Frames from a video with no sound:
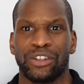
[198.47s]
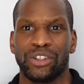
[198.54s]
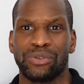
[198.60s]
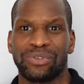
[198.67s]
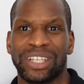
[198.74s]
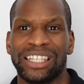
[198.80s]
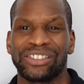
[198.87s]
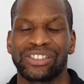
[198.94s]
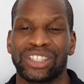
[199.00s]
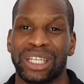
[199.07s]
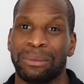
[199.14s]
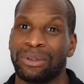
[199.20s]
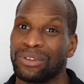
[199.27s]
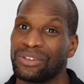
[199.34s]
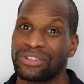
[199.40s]
You've tested them
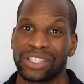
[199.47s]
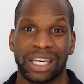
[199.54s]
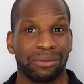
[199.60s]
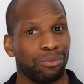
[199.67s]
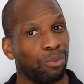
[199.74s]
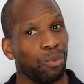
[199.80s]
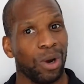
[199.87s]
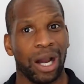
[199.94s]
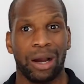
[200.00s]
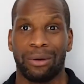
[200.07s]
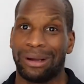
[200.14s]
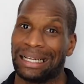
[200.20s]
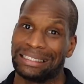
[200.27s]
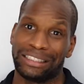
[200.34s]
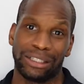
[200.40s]
and you said, well,
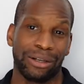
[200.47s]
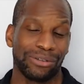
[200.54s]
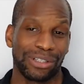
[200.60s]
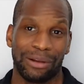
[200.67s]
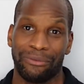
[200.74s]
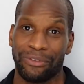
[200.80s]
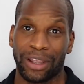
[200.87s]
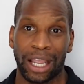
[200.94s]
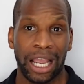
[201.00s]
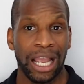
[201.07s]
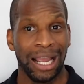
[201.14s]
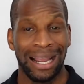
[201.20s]
do you know something?